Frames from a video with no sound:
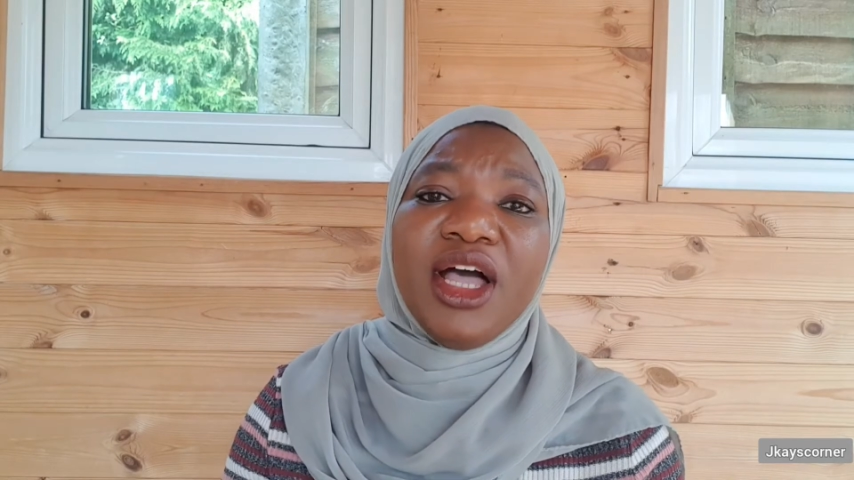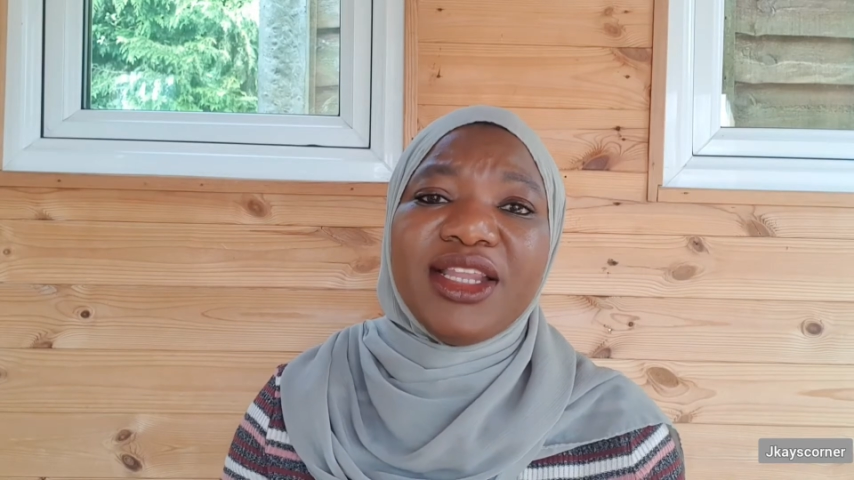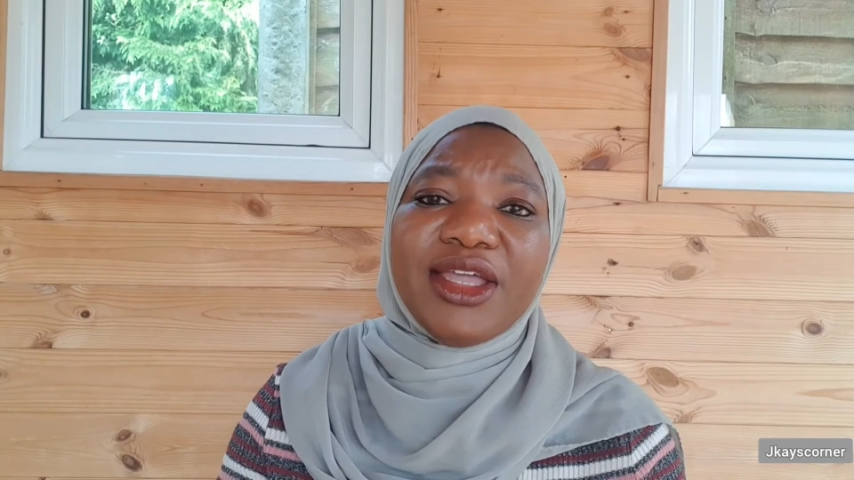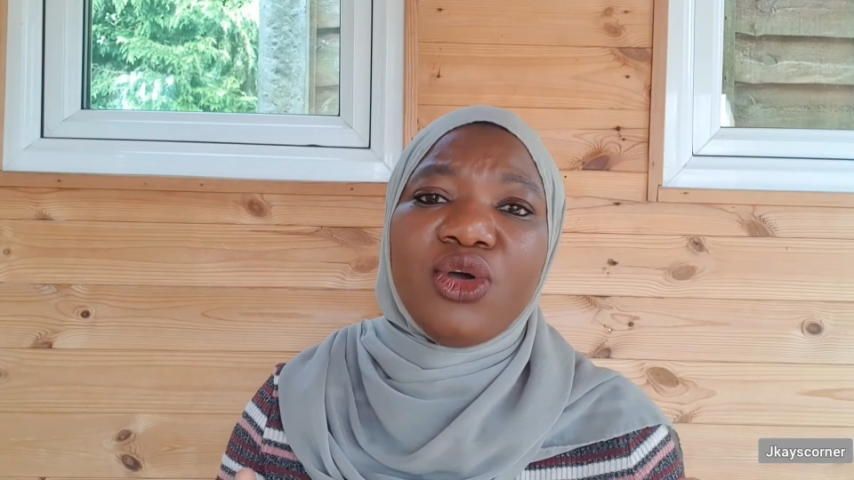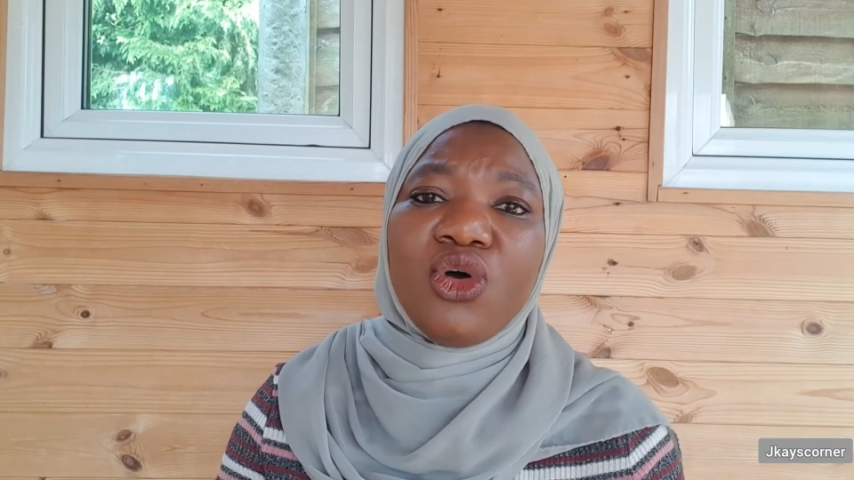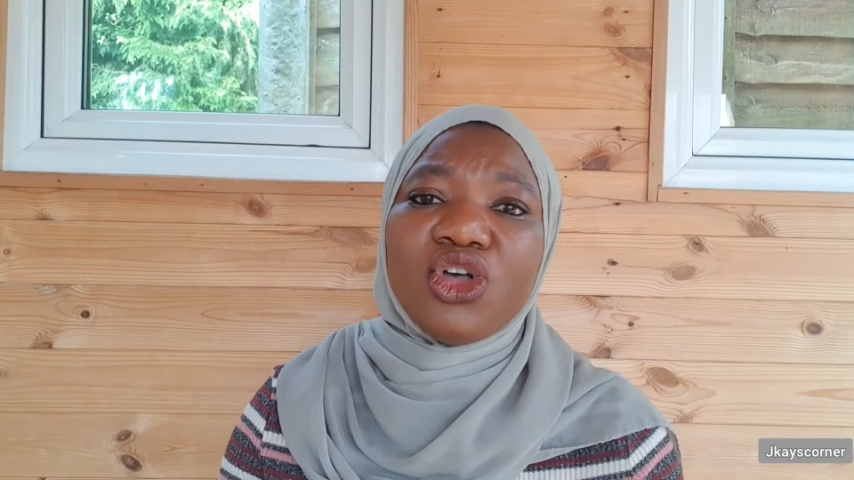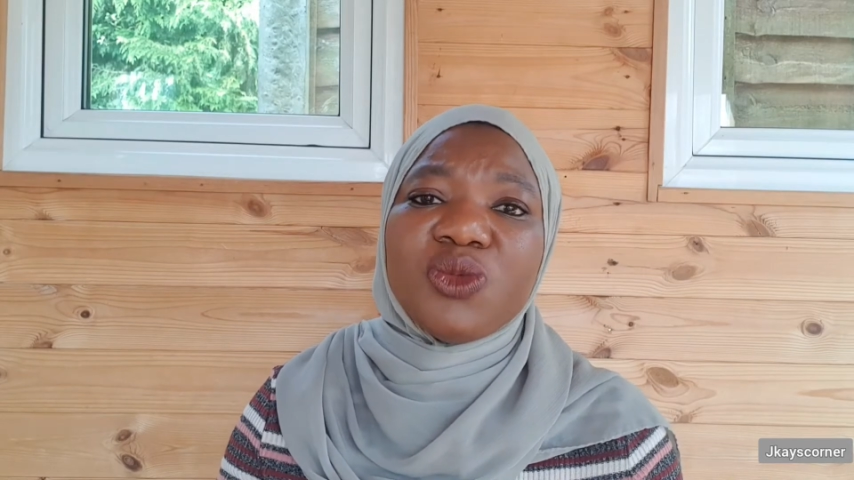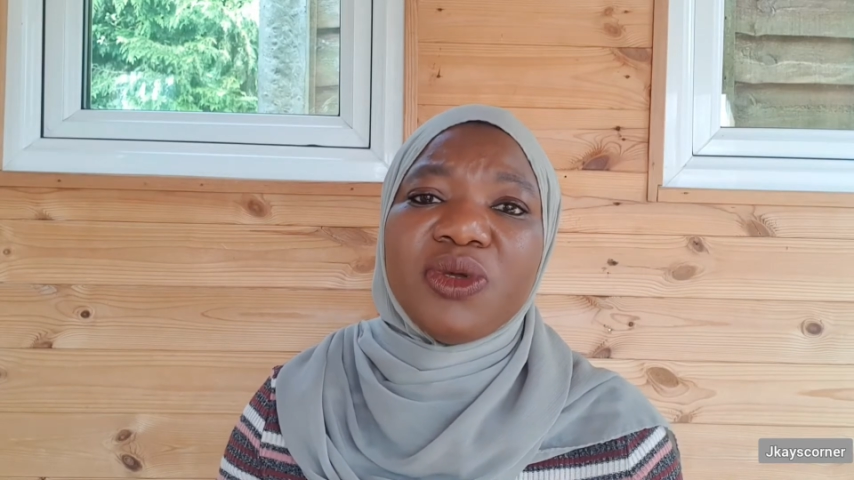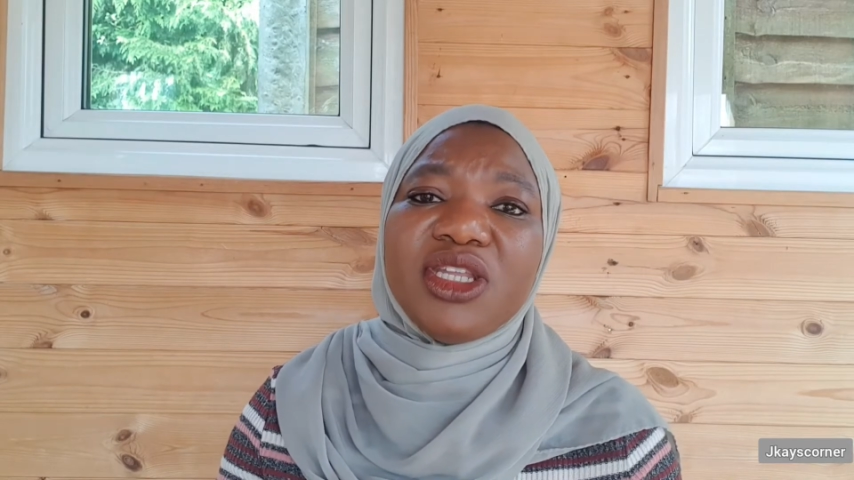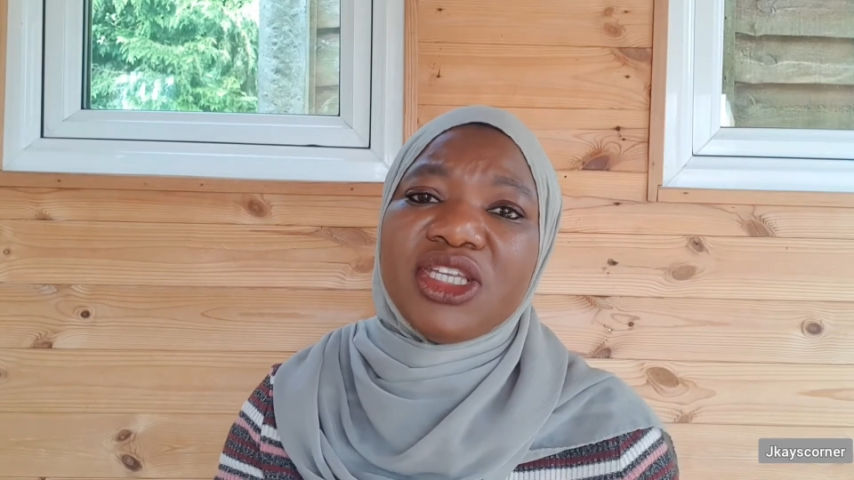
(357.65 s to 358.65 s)
that your
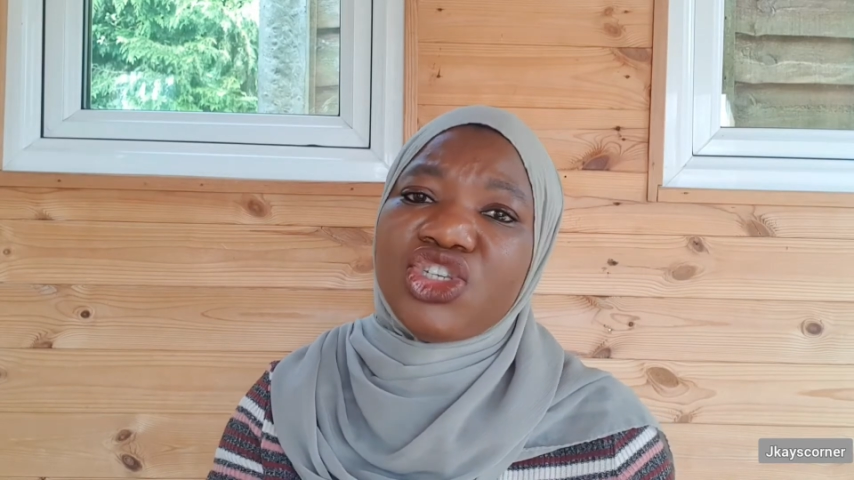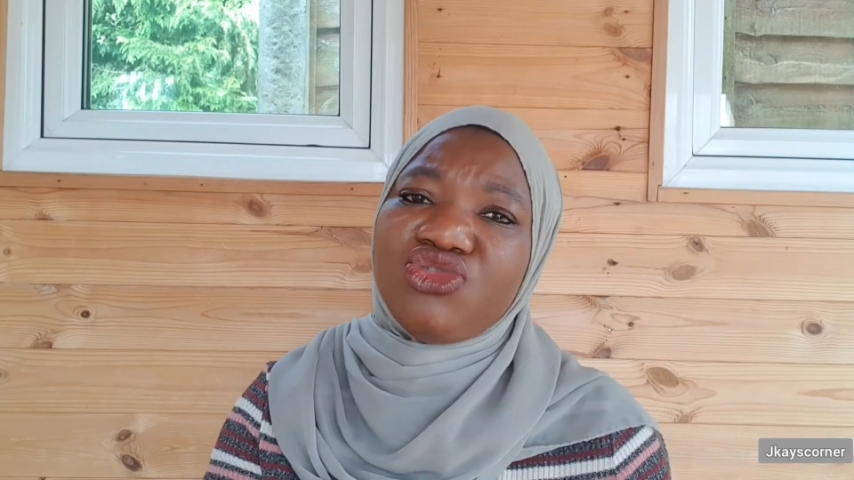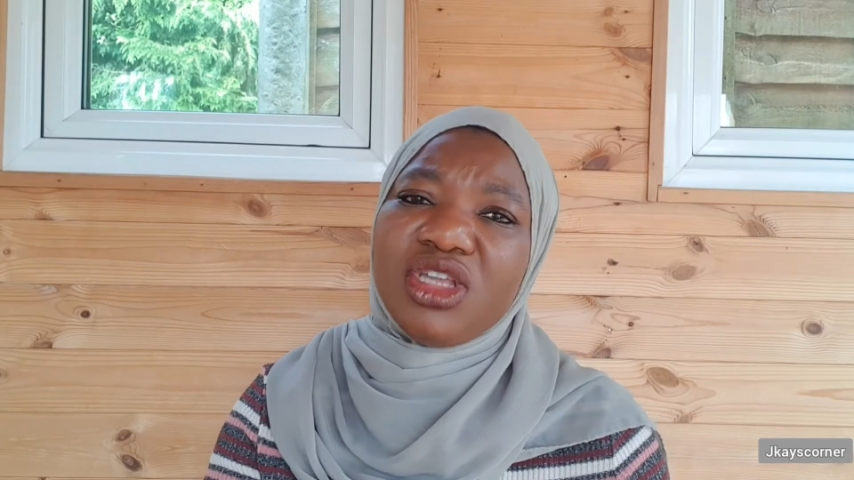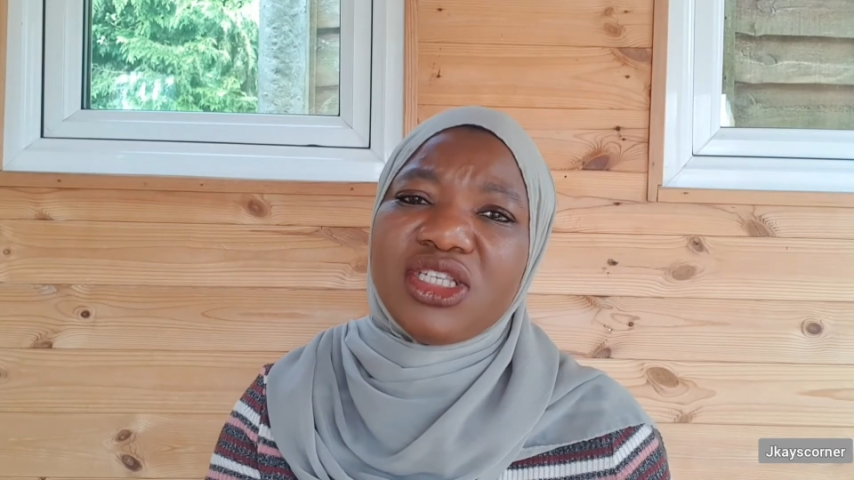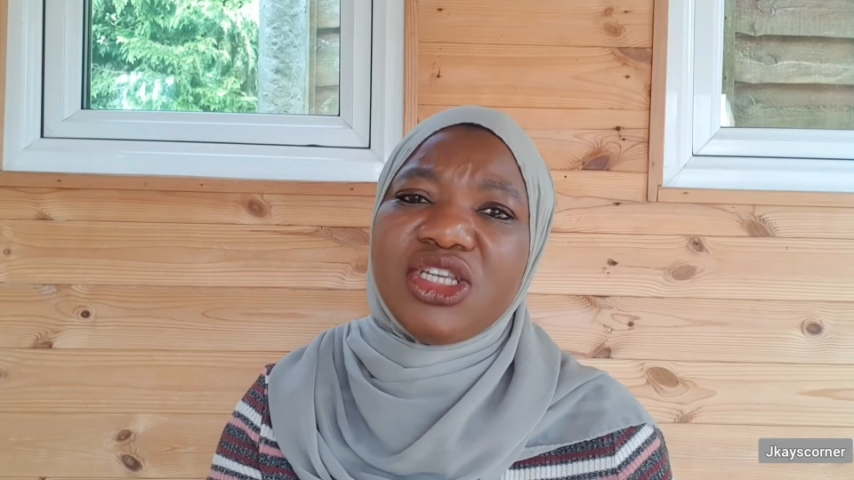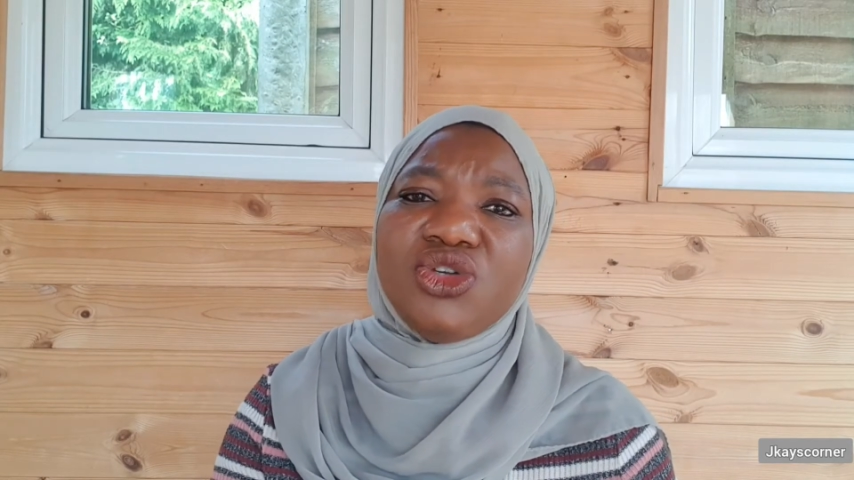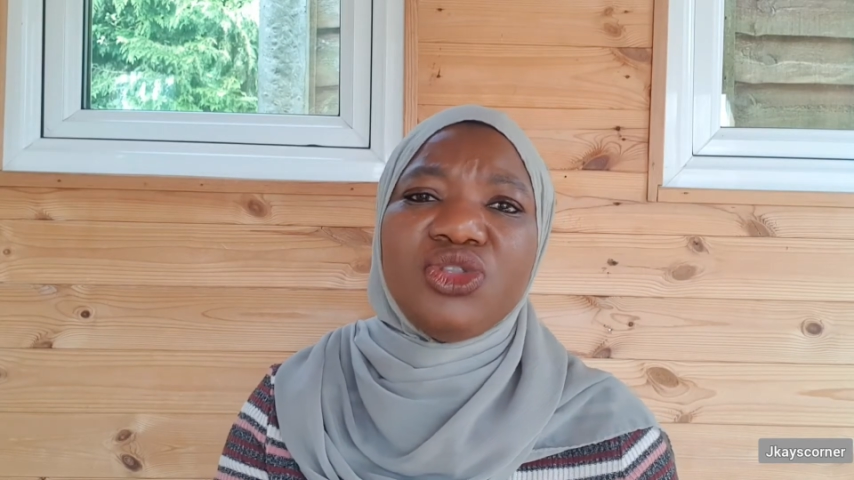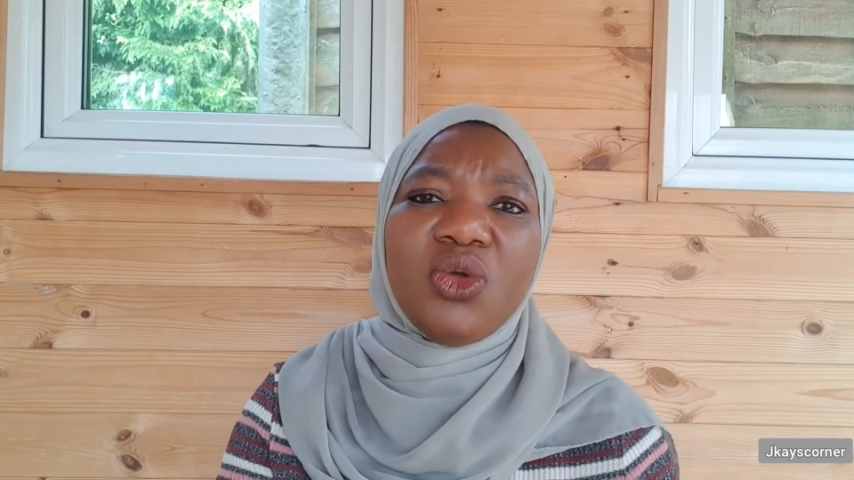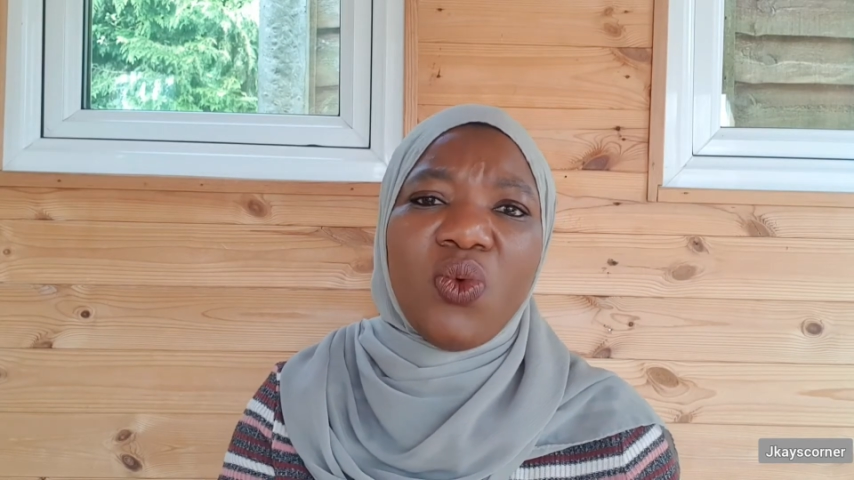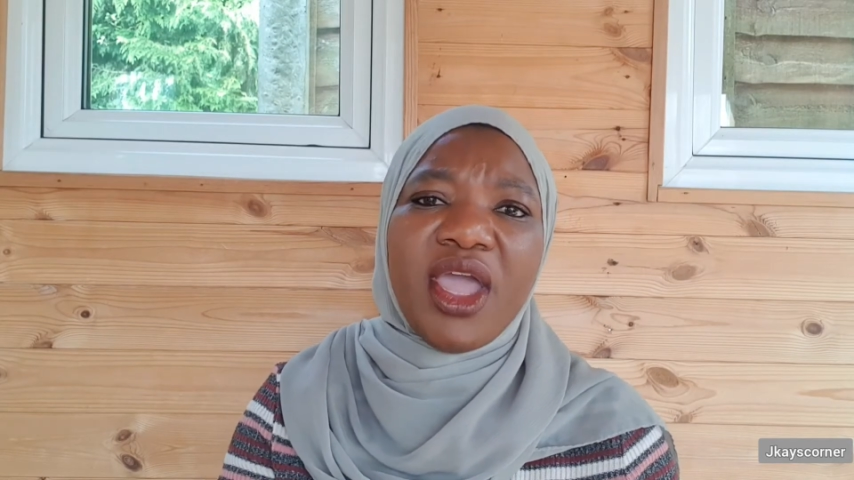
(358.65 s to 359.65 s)
husband is treating you
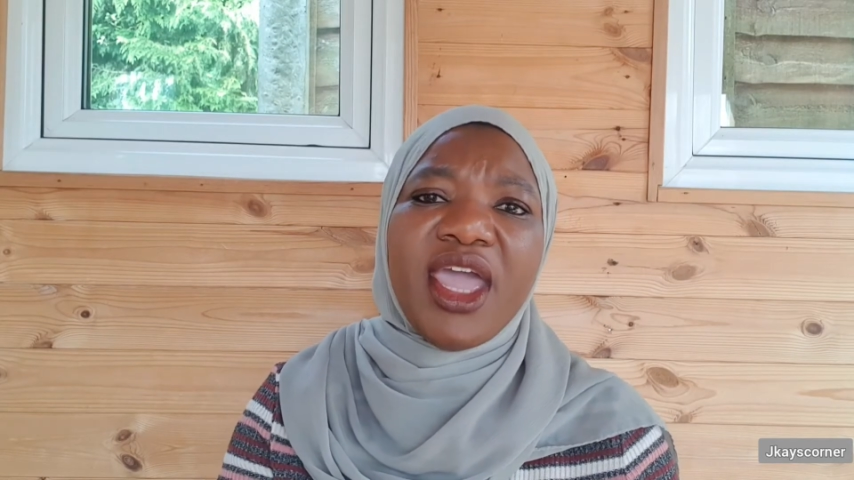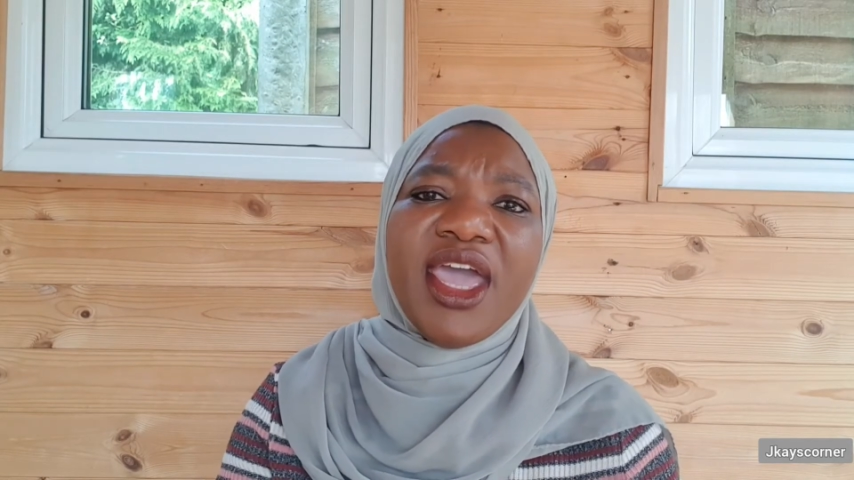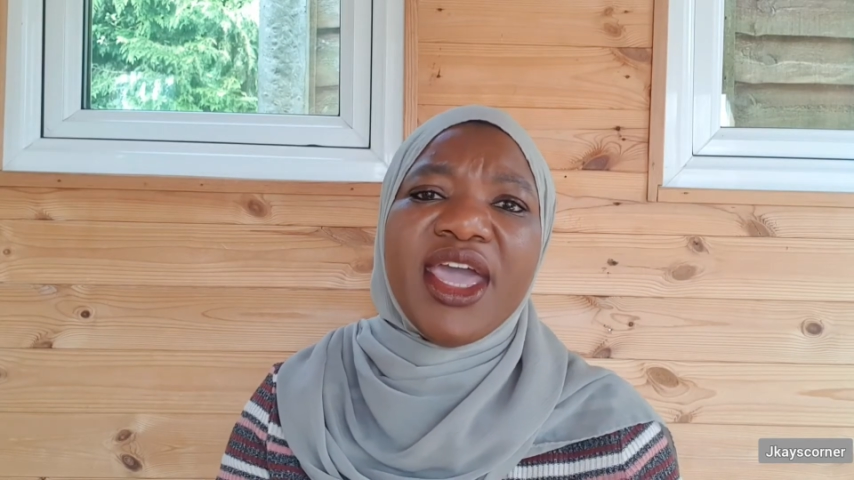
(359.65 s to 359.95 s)
the way